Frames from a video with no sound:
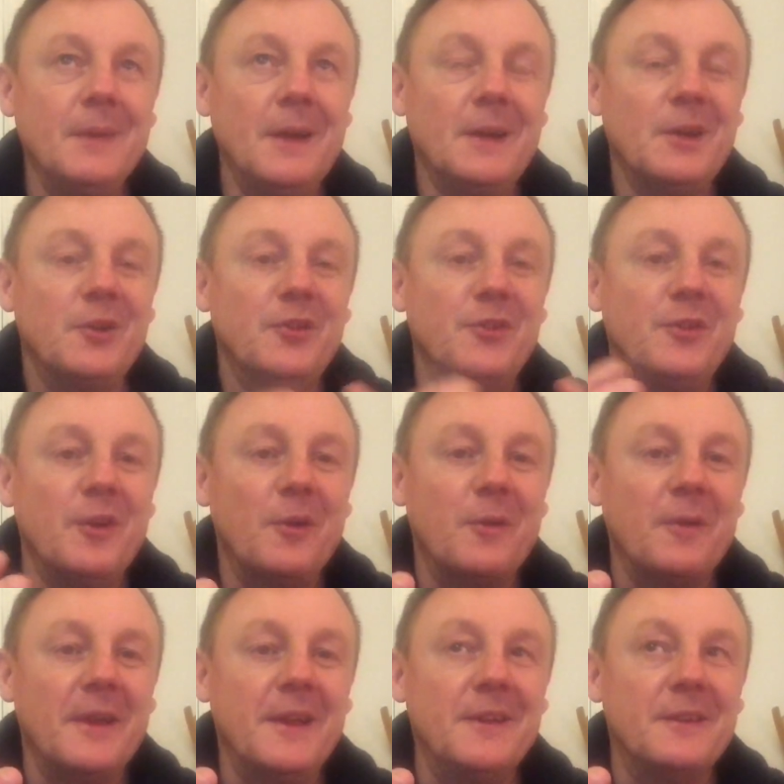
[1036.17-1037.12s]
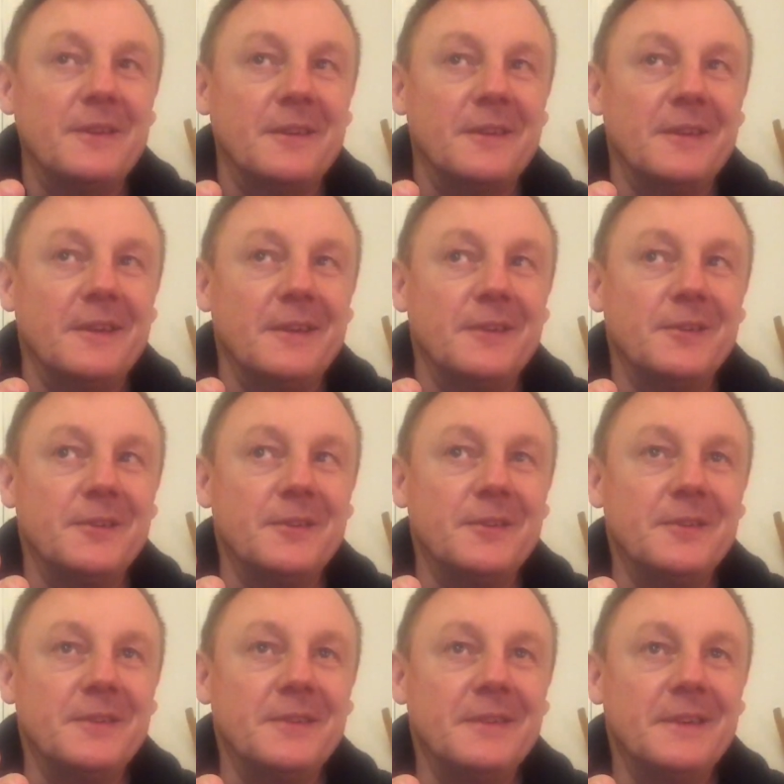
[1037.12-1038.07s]
Because, you know, Eden
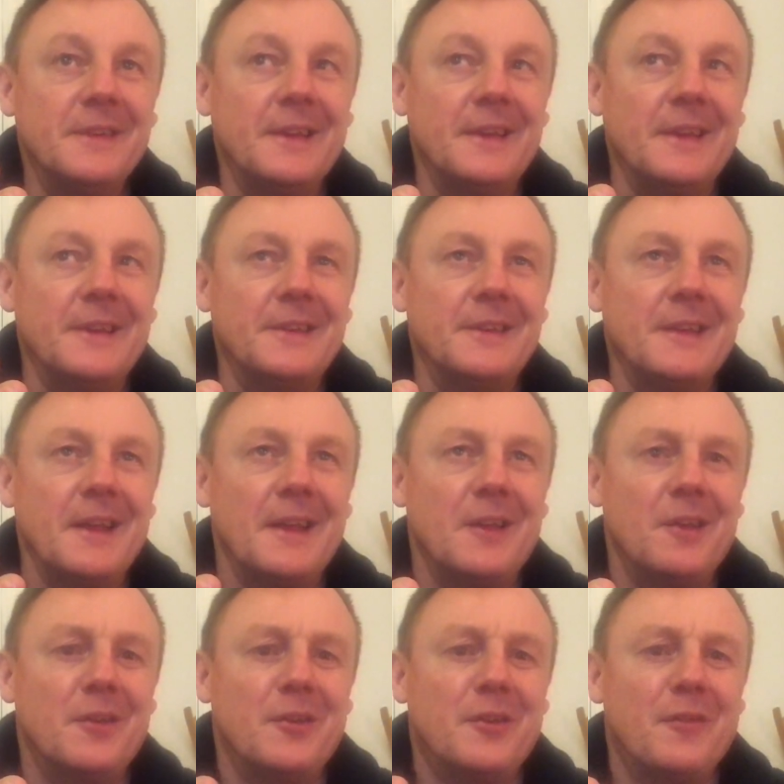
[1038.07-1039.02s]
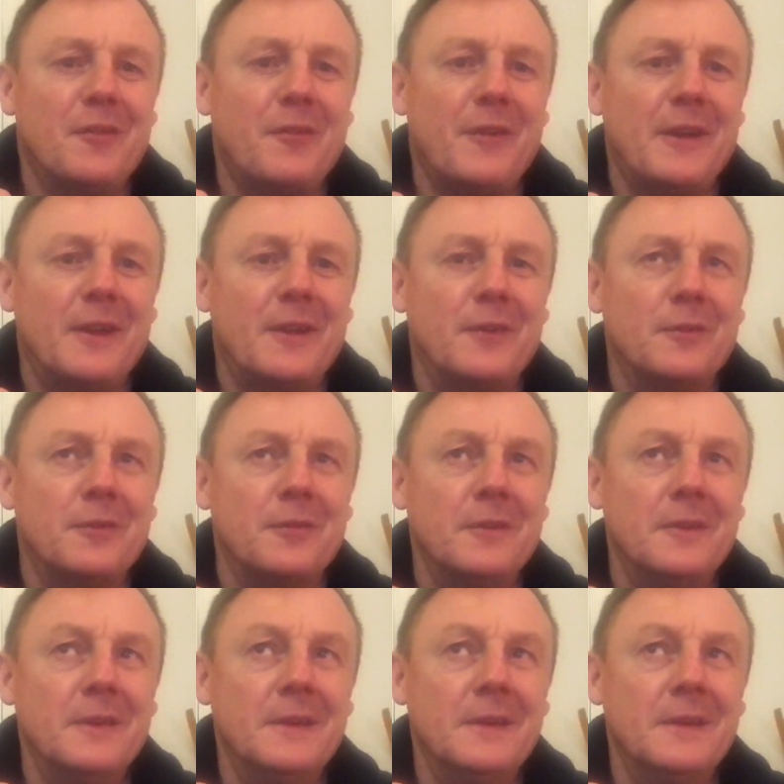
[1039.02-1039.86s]
is a feeling of